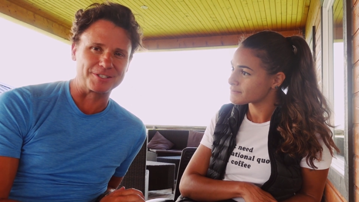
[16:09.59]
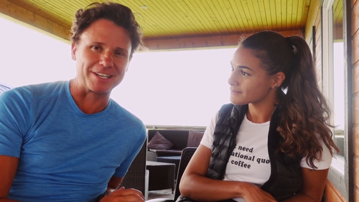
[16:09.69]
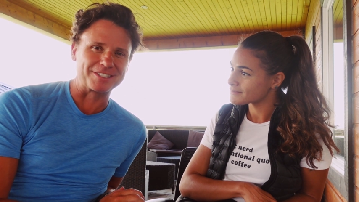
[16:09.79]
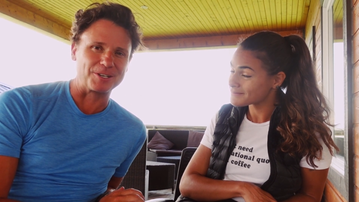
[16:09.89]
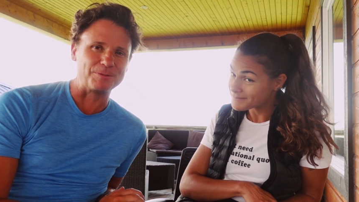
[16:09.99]

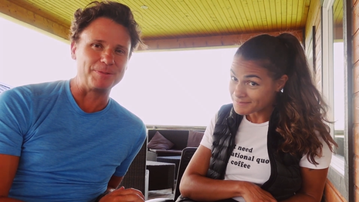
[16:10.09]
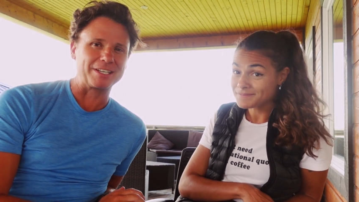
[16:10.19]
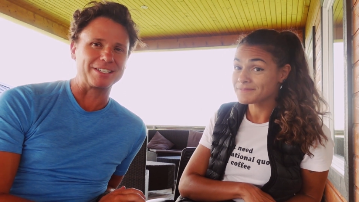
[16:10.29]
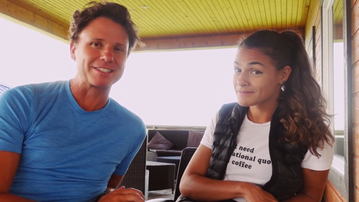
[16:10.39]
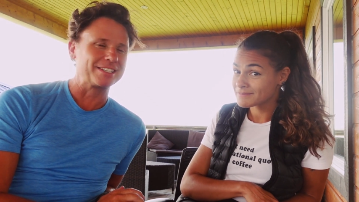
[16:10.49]
Speaker 1: says though,
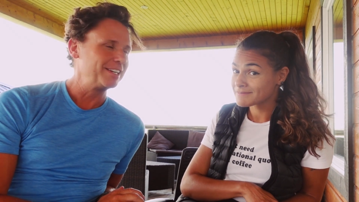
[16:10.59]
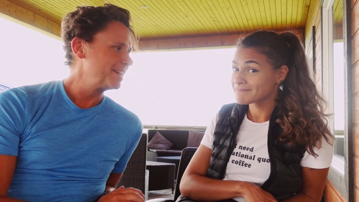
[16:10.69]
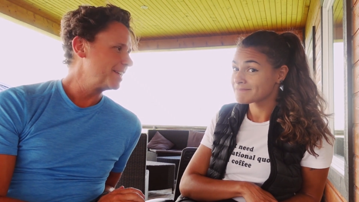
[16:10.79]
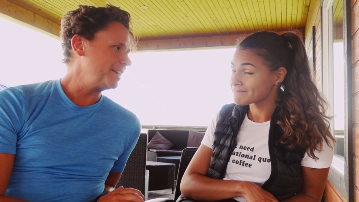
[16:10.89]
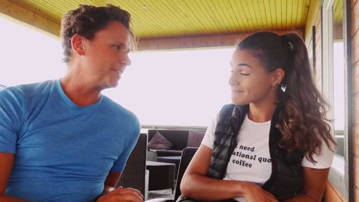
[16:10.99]
because
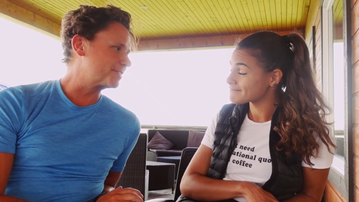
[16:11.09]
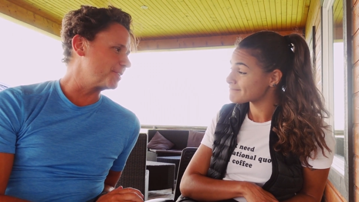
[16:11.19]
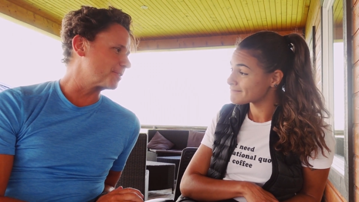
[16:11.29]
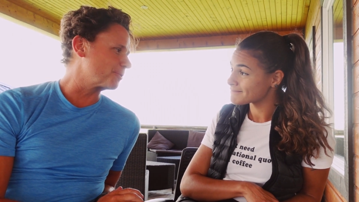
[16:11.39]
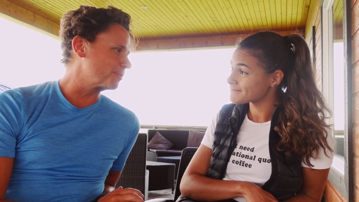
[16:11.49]
he's
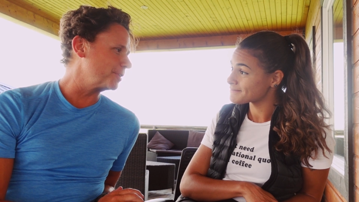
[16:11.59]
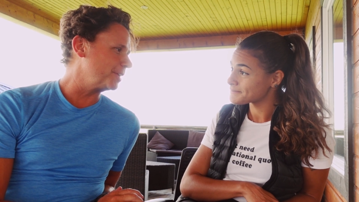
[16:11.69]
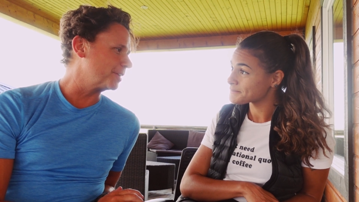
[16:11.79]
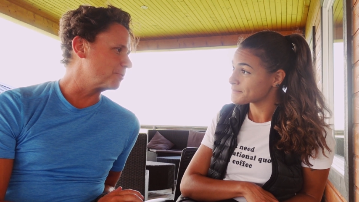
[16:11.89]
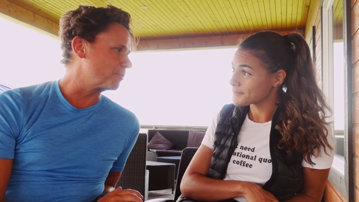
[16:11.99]
the
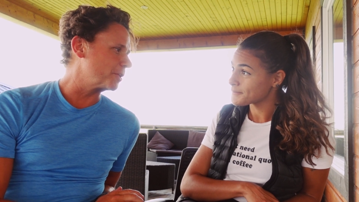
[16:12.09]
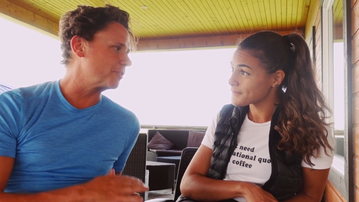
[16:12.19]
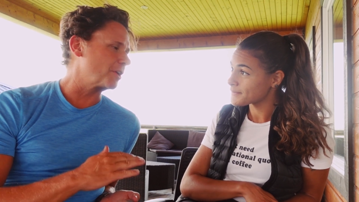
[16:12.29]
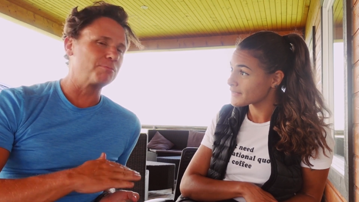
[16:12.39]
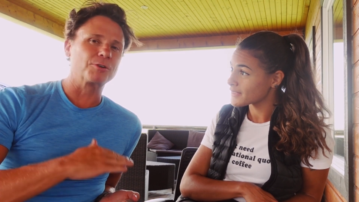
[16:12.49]
authority on
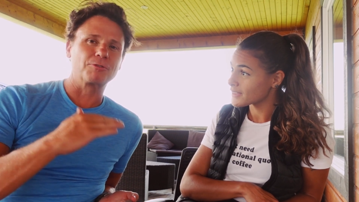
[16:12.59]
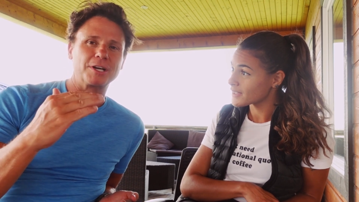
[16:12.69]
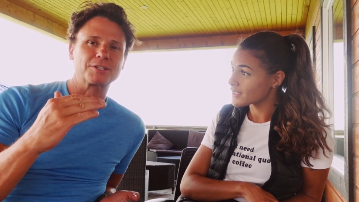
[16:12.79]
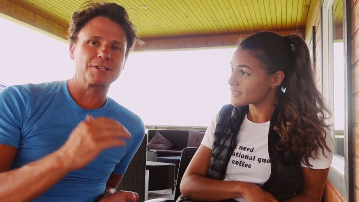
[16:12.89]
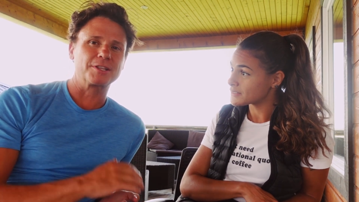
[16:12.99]
whether I
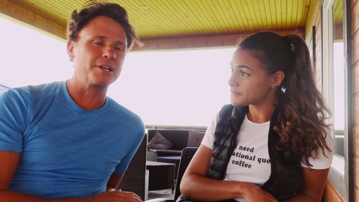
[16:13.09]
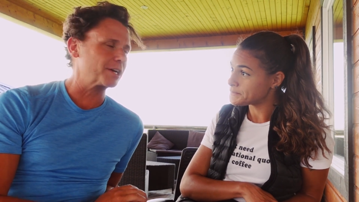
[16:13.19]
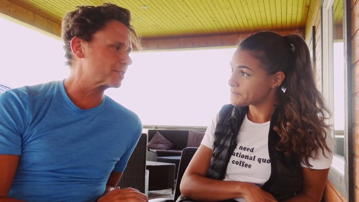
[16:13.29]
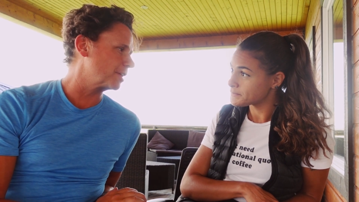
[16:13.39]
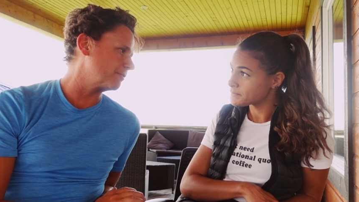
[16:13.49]
progress to the
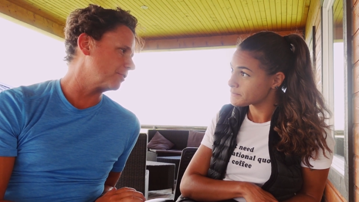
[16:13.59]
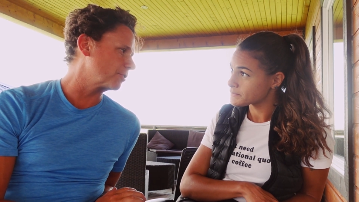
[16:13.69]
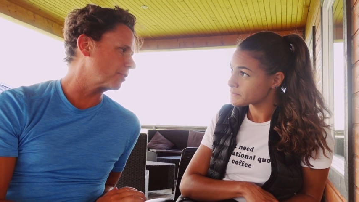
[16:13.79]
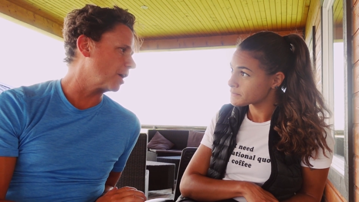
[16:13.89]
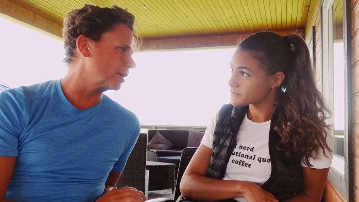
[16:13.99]
next
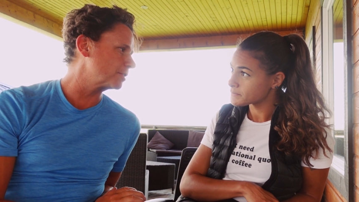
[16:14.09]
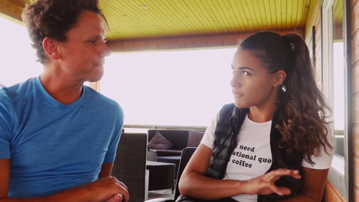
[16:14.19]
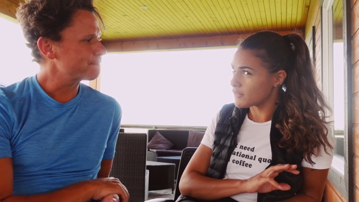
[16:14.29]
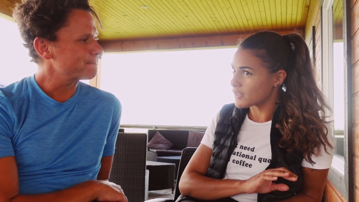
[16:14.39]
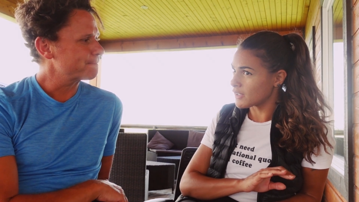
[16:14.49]
level or not.
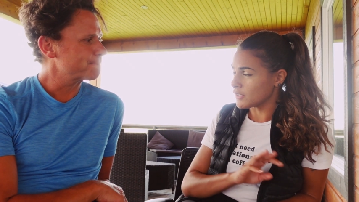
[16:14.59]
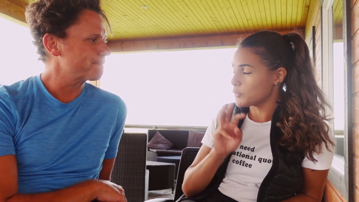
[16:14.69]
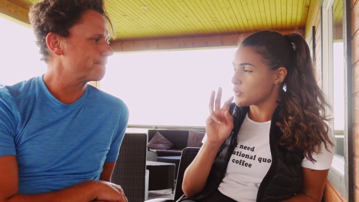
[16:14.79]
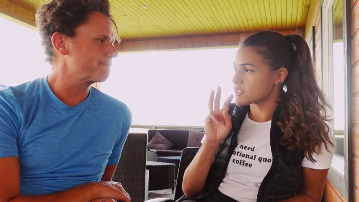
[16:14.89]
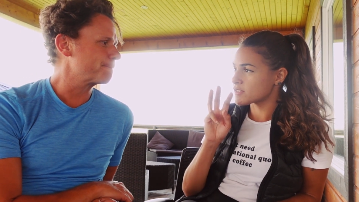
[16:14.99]

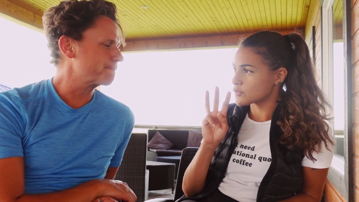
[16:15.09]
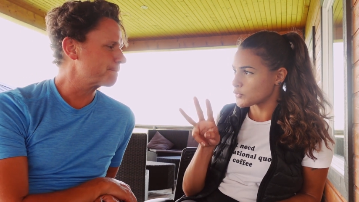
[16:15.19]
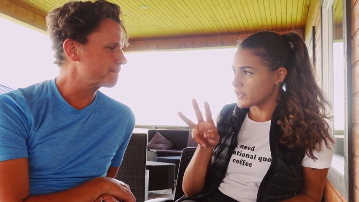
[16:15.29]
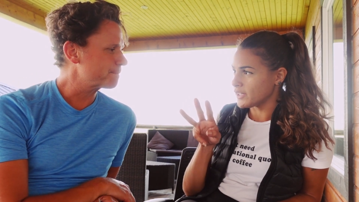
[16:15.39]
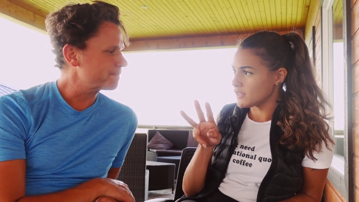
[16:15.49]
Speaker 2: It was
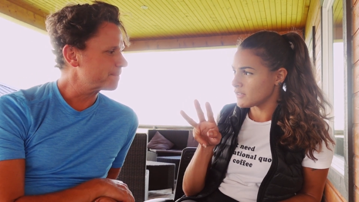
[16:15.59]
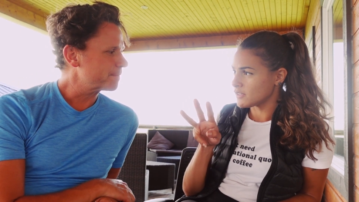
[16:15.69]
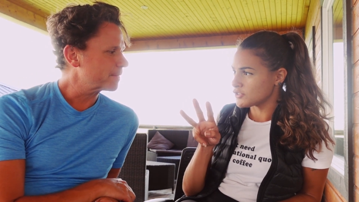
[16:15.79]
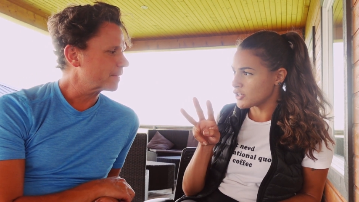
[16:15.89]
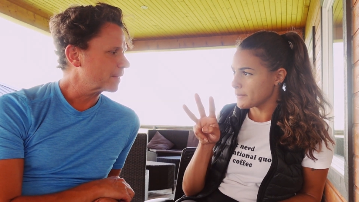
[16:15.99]
three
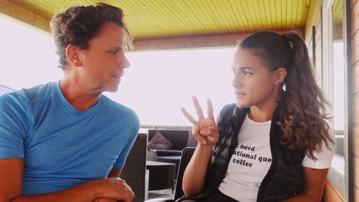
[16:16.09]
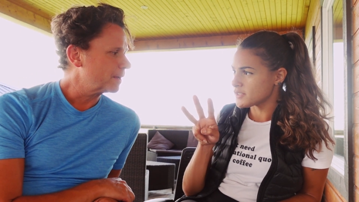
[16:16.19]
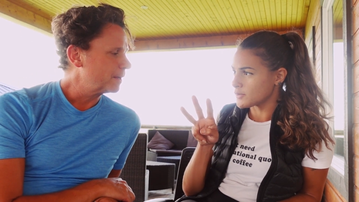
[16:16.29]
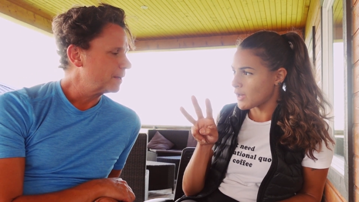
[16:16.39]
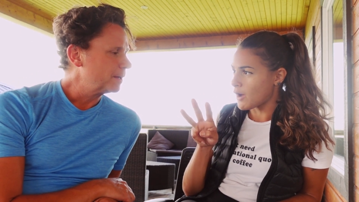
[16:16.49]

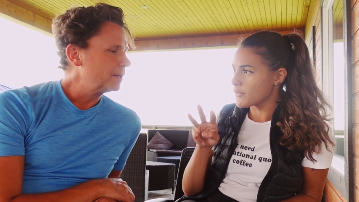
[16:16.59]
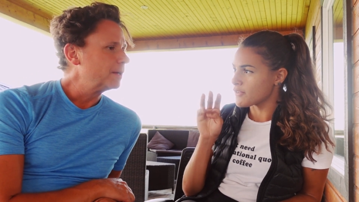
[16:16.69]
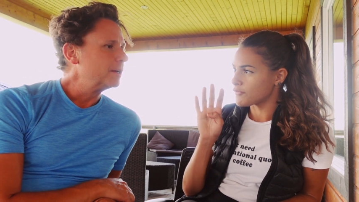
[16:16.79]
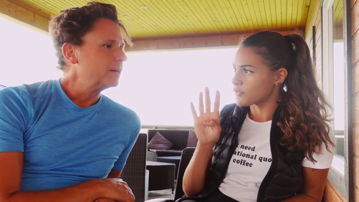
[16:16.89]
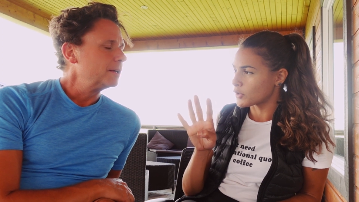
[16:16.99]
jumps to now.
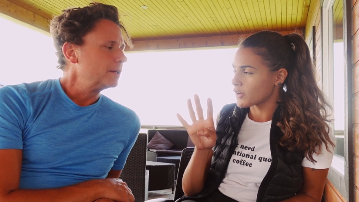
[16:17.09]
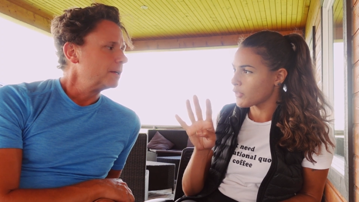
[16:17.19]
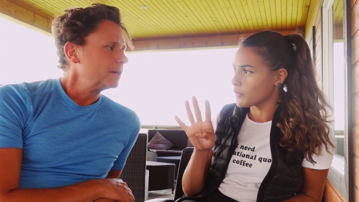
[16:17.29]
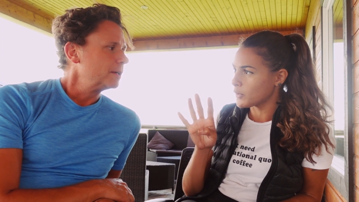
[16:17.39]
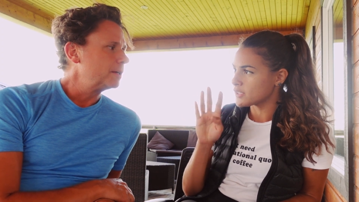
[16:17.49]
The
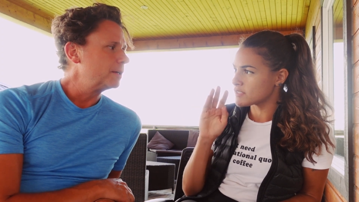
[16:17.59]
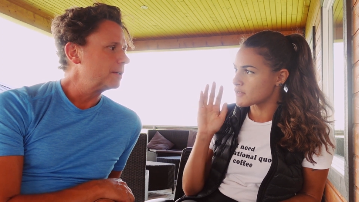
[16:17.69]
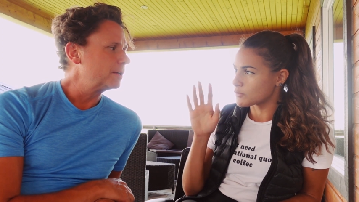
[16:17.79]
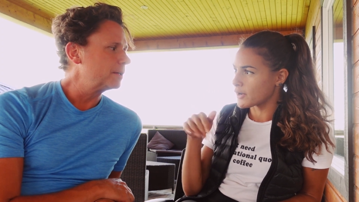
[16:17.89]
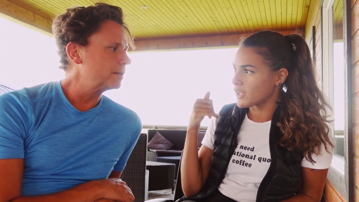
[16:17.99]
fourth one
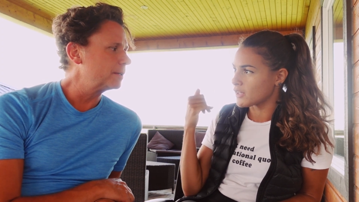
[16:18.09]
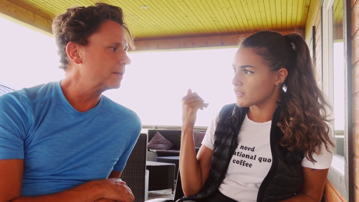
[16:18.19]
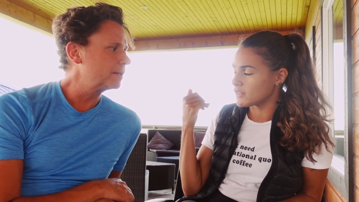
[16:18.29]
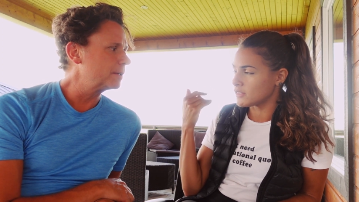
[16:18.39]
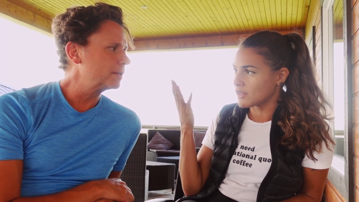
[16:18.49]
is already a
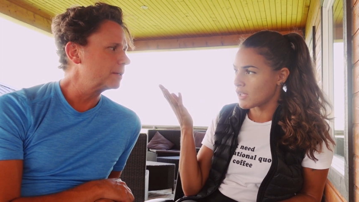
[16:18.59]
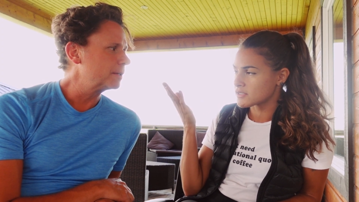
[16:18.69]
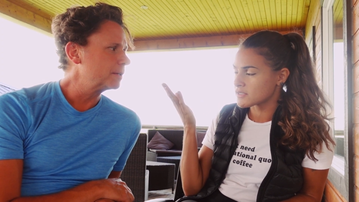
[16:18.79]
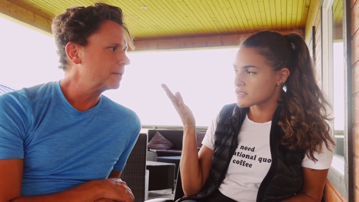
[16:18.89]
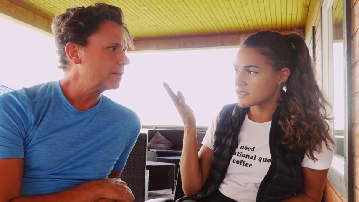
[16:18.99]

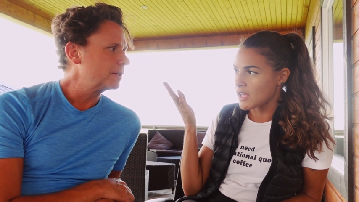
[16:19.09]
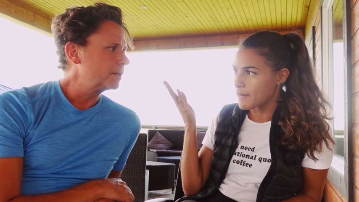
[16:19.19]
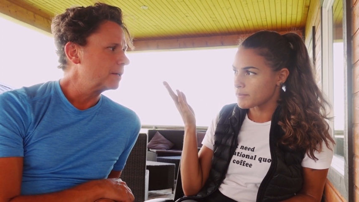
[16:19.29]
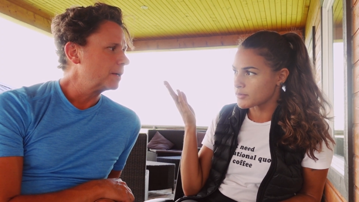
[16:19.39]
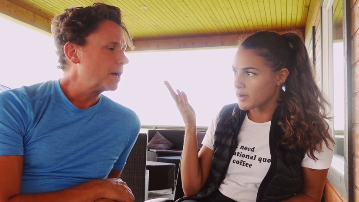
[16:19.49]
next
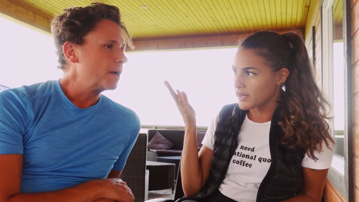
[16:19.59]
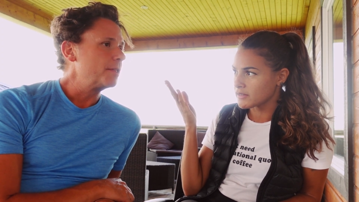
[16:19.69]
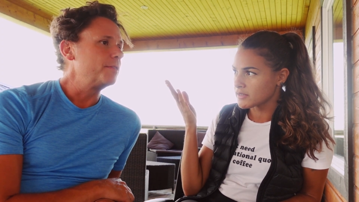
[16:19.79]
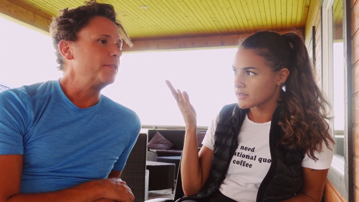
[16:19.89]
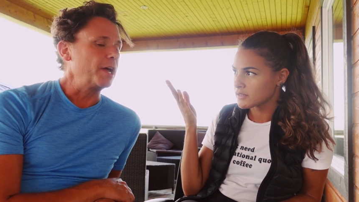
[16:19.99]
step, right?
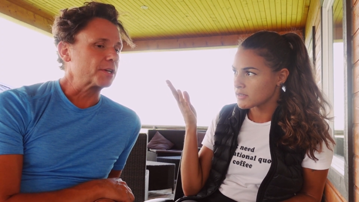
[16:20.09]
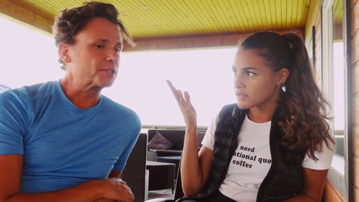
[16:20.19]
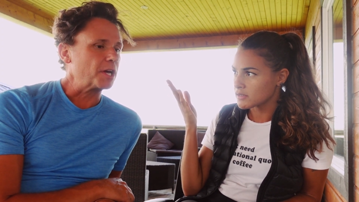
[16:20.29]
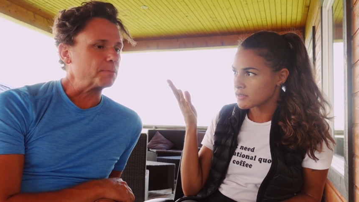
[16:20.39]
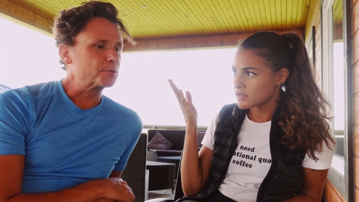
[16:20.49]
Speaker 1: The next step.